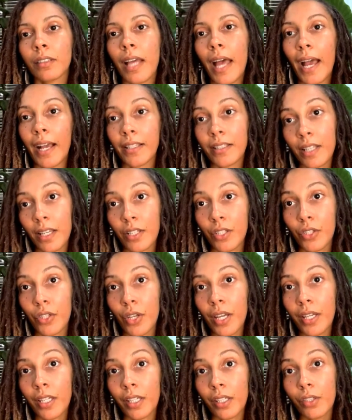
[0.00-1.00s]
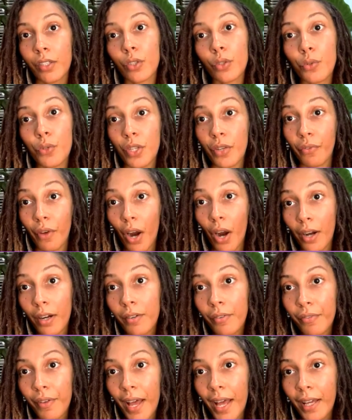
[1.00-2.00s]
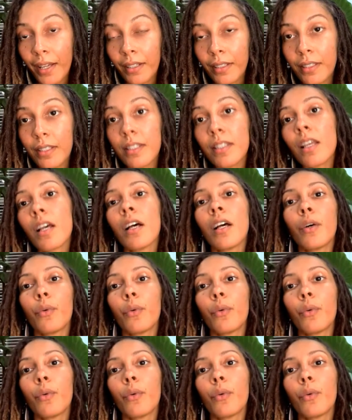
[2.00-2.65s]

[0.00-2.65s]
access to any exclusive artifacts,